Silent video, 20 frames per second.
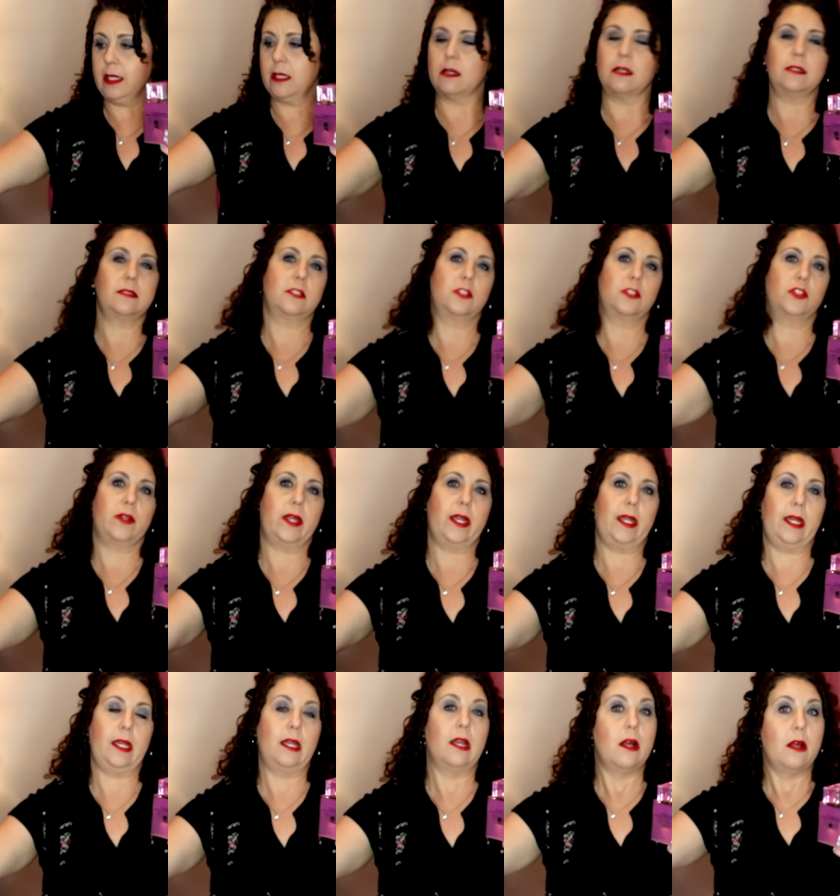
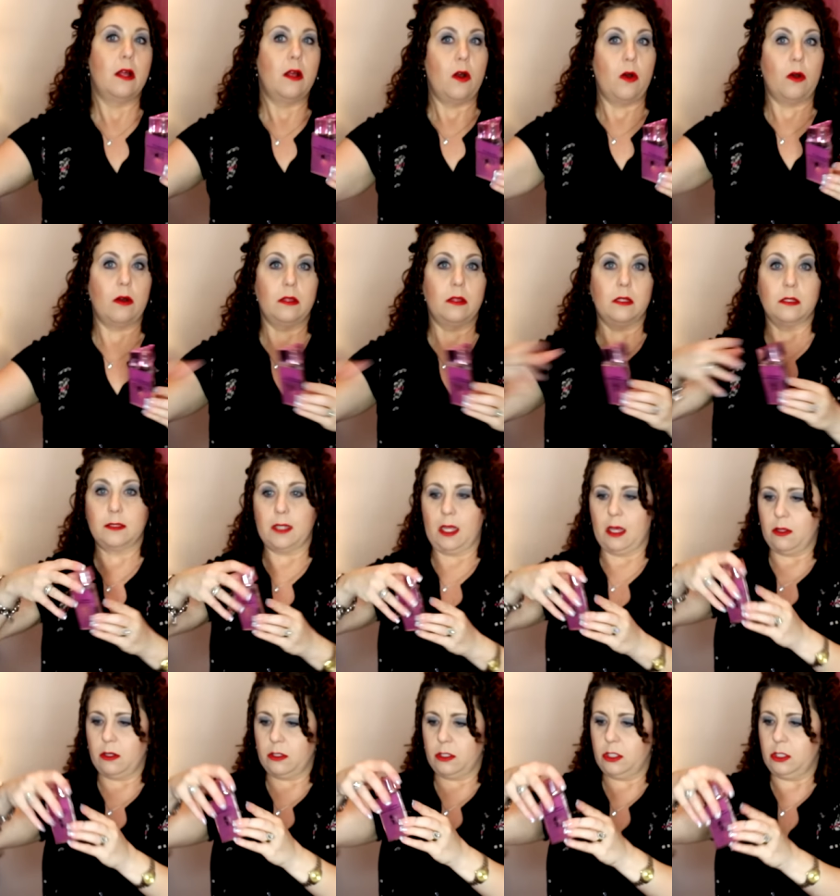concentrating on those
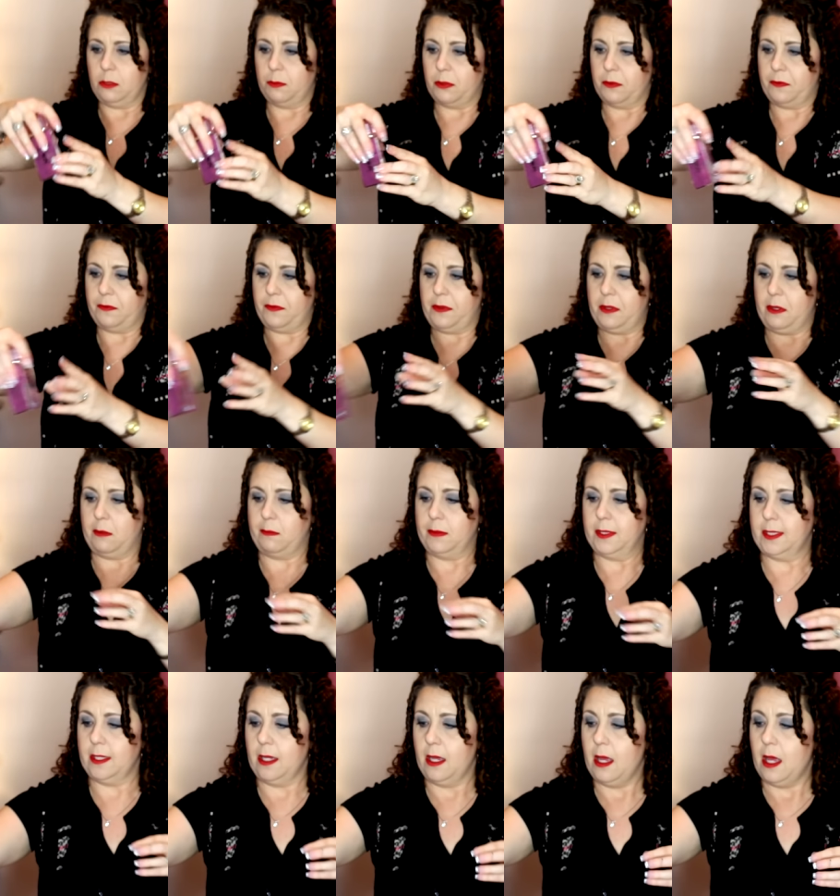other two
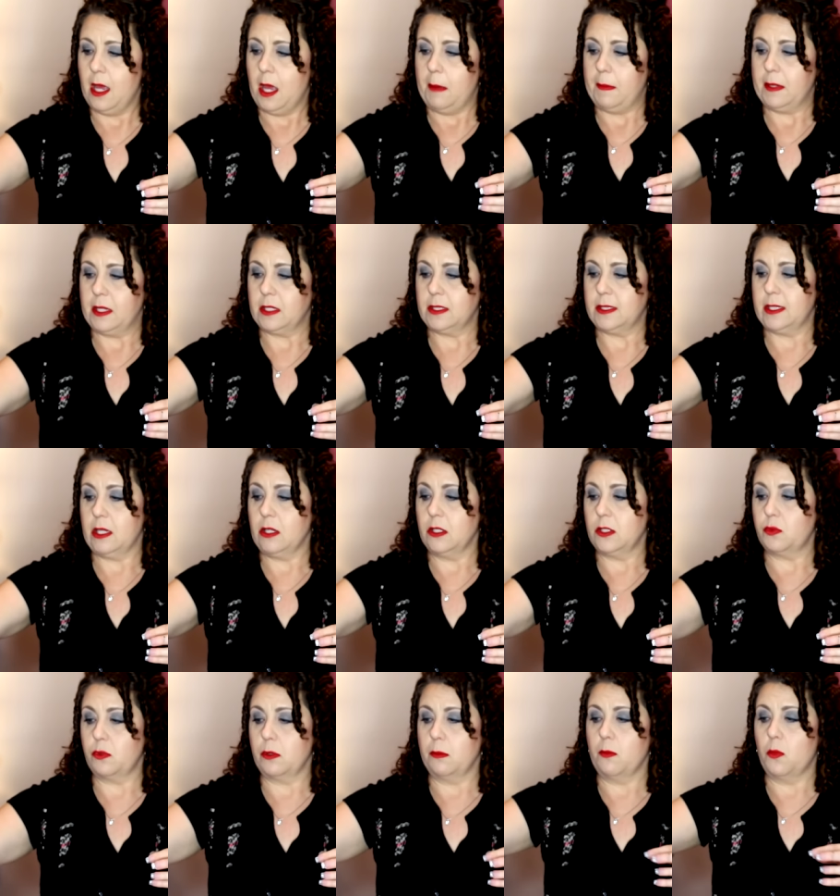perfumes because
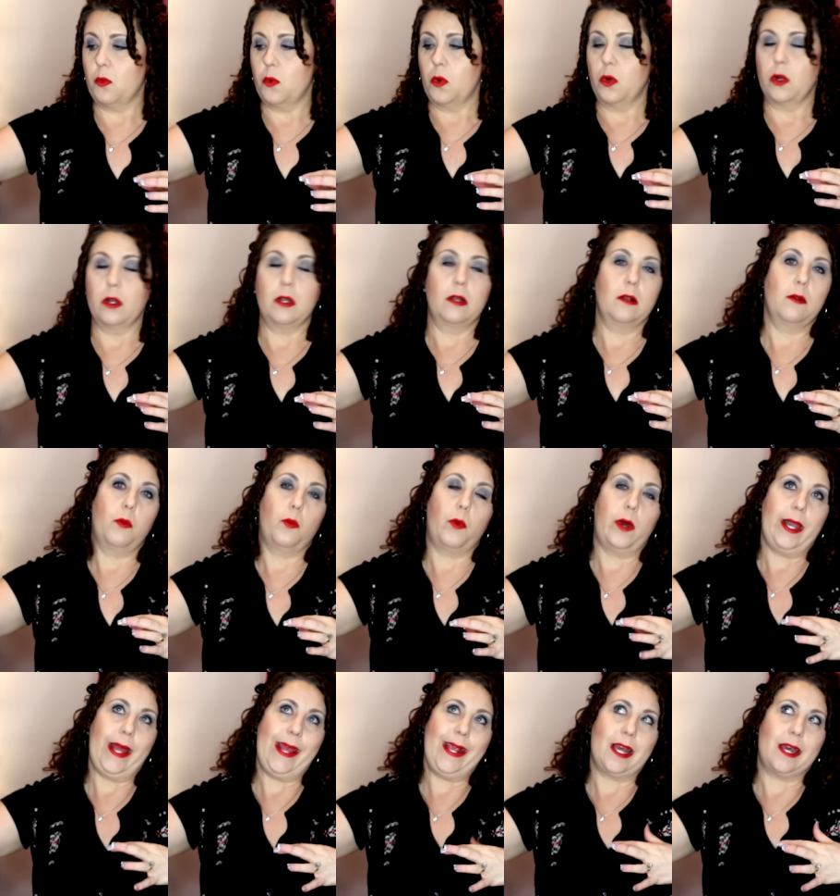those were more
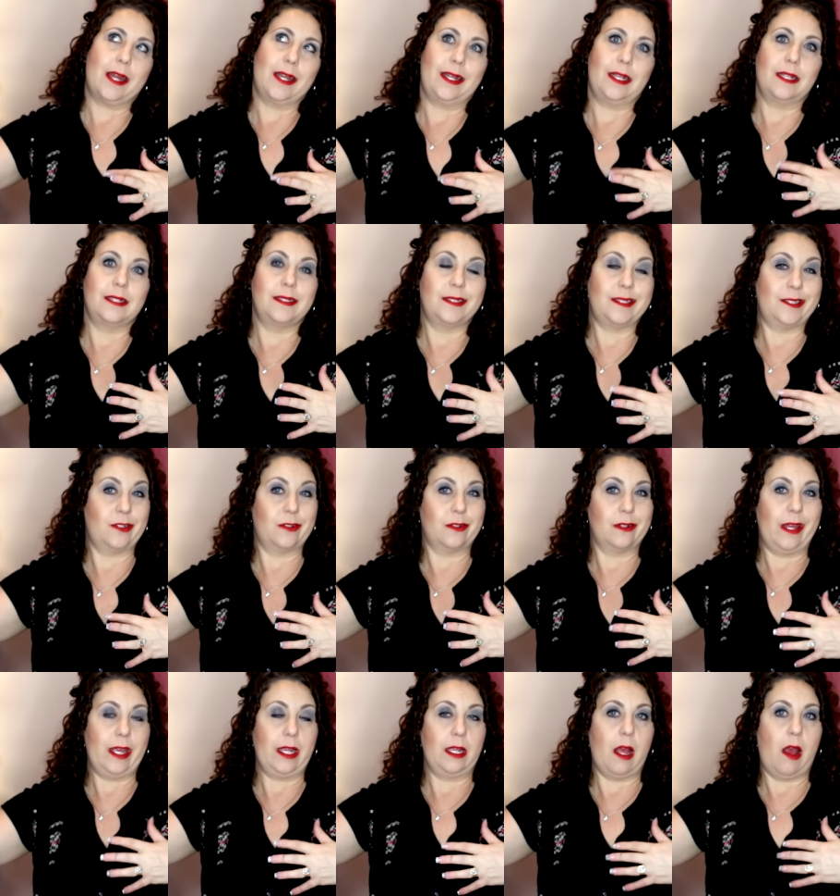what I kind of consider
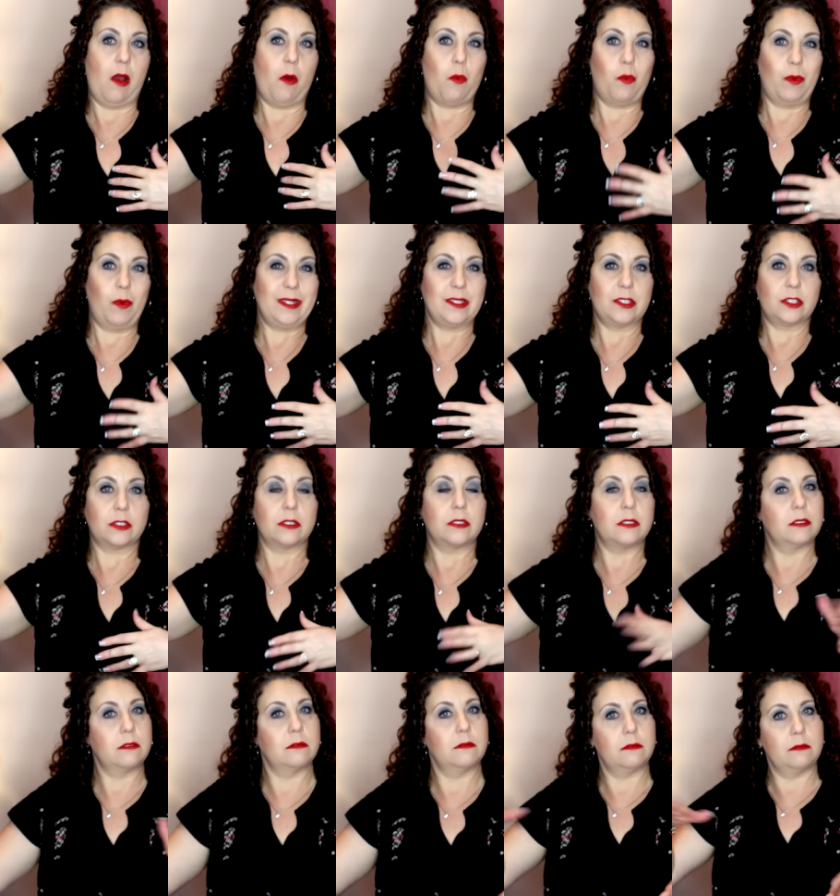like a
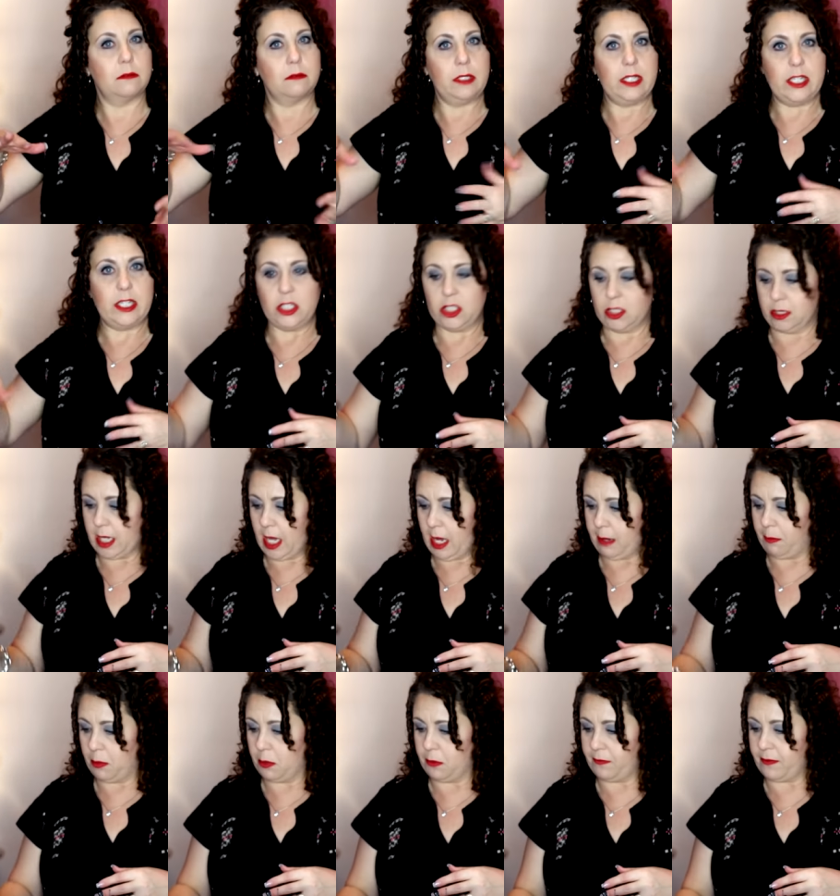winter-ish
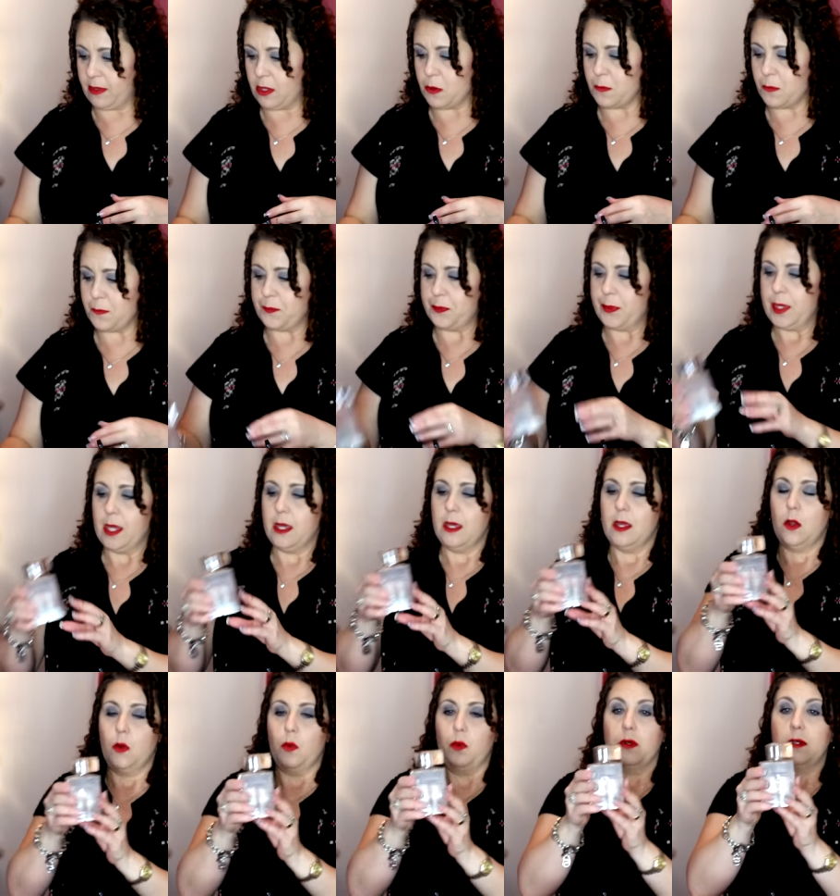type perfume
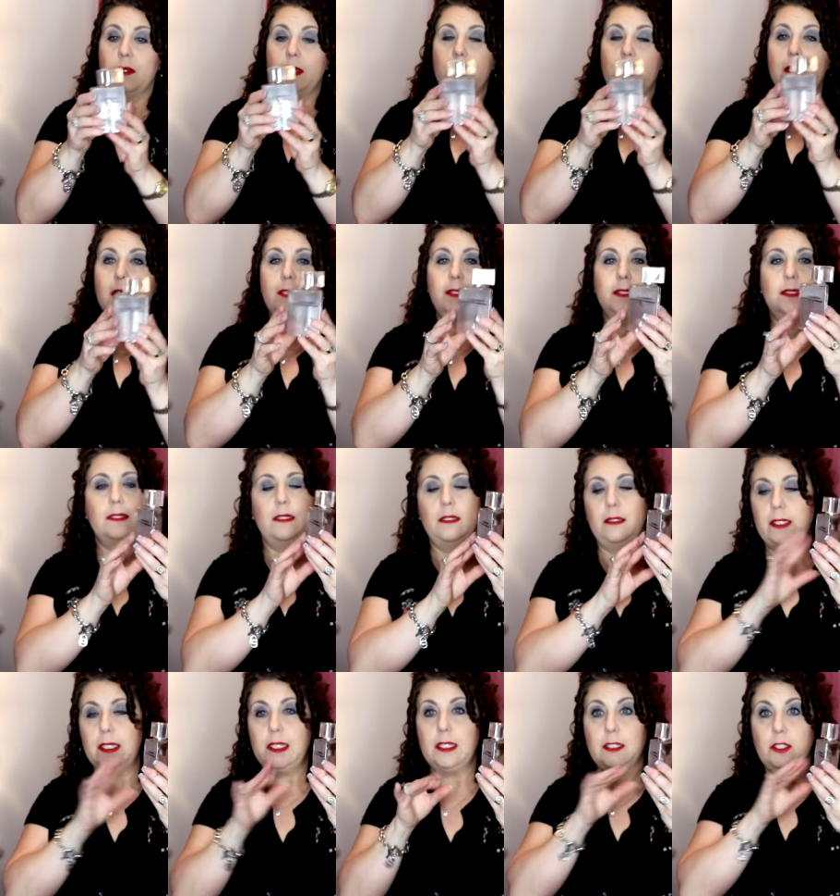where this,
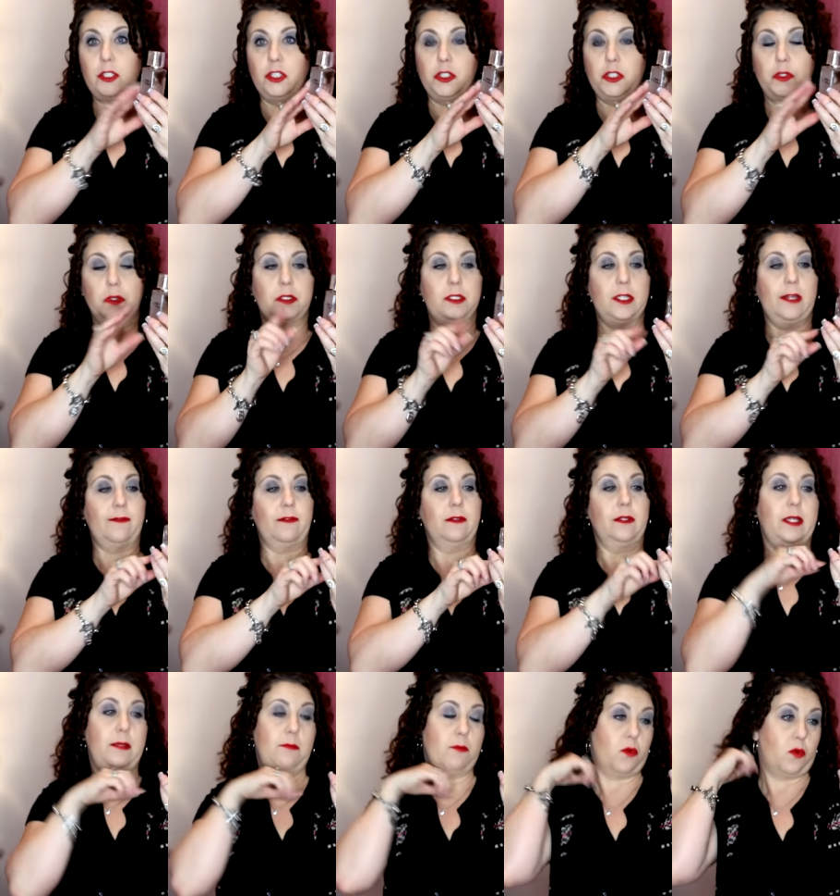these two are
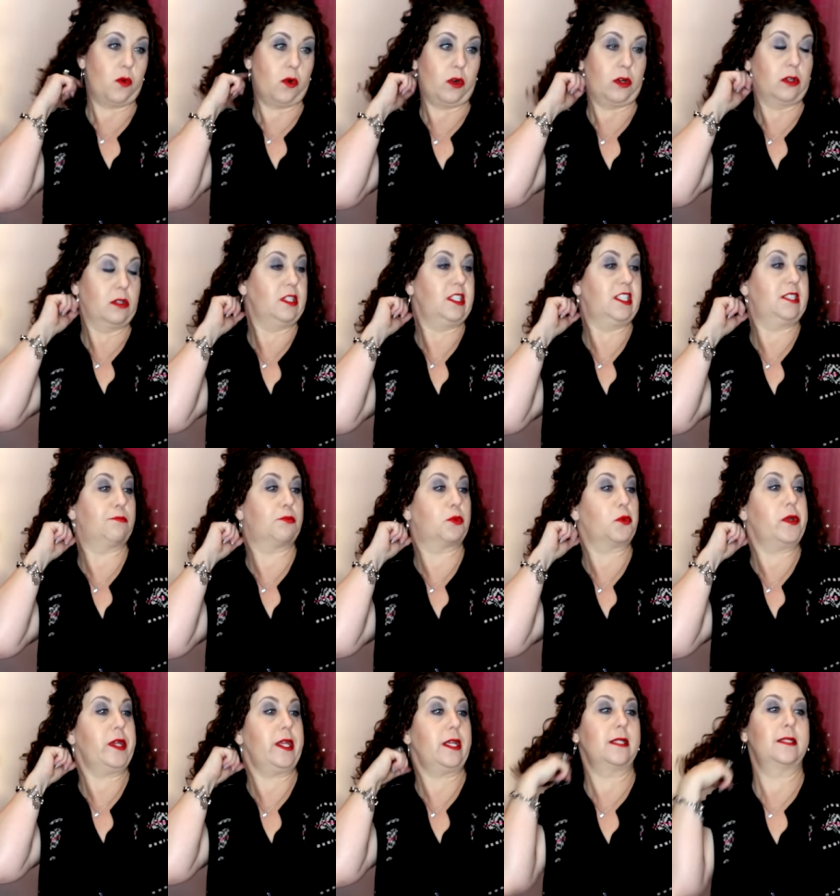definitely more
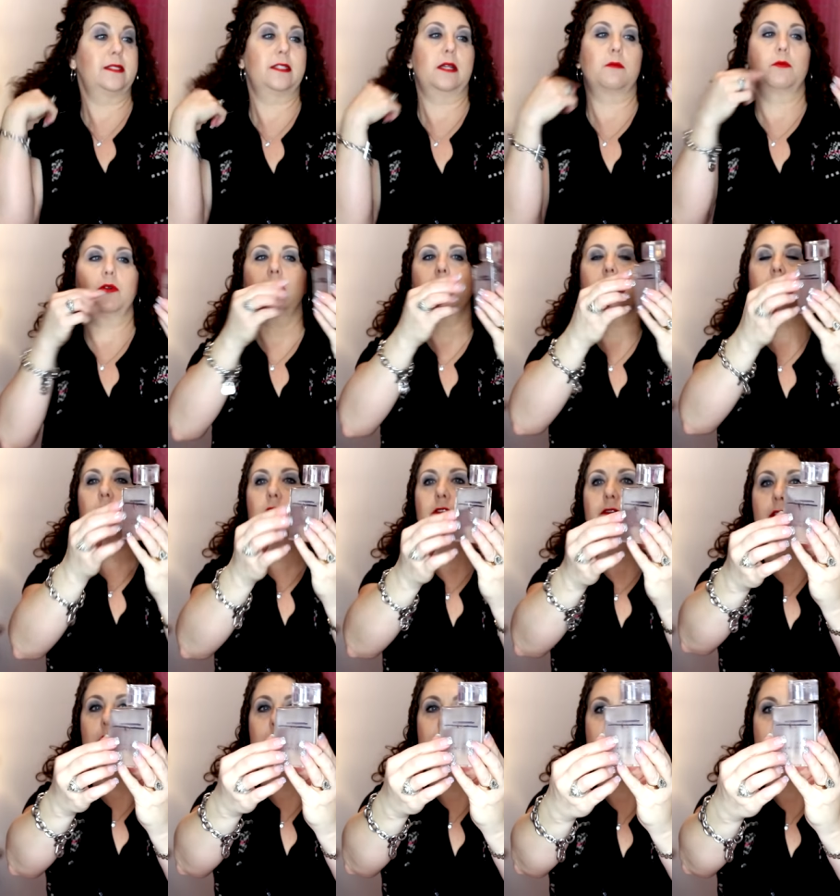spring and summer because they're very